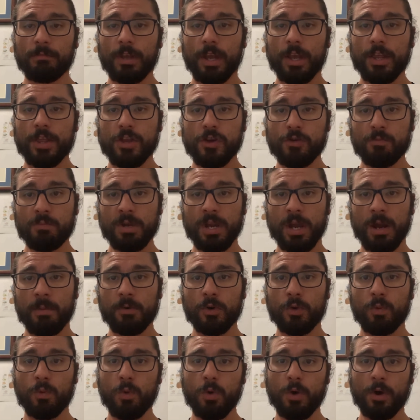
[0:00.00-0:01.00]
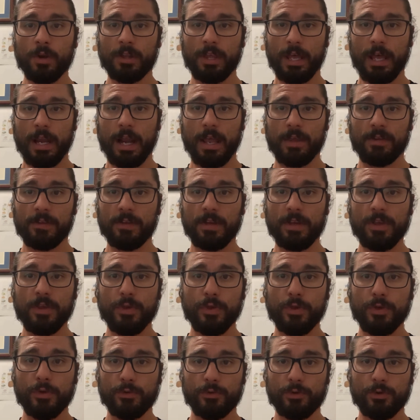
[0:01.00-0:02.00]
and then you'll be able to work that athlete
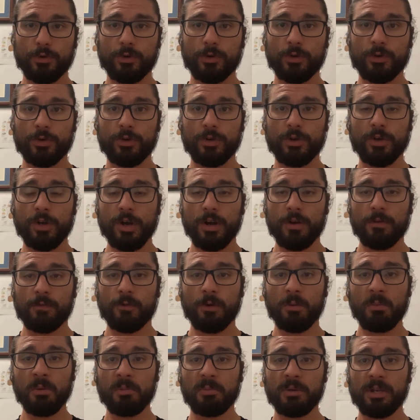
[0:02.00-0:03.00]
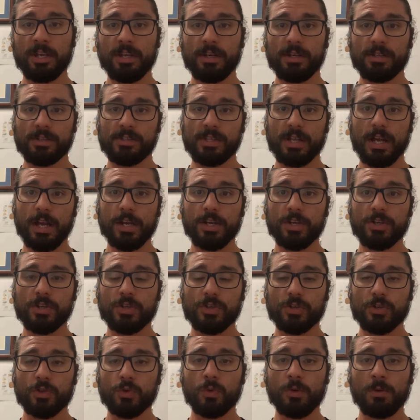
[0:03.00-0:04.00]
through from a beginner
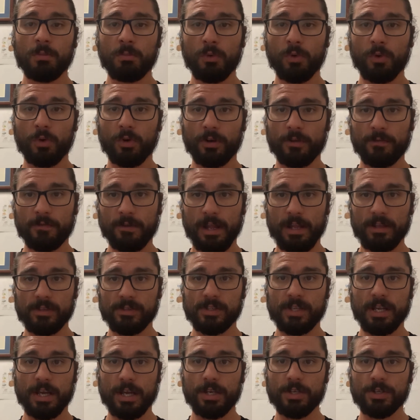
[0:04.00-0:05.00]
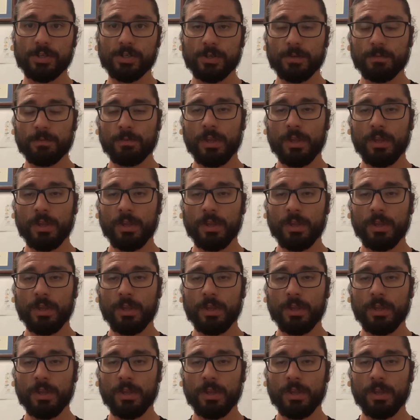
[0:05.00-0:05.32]
stage to a more advanced stage.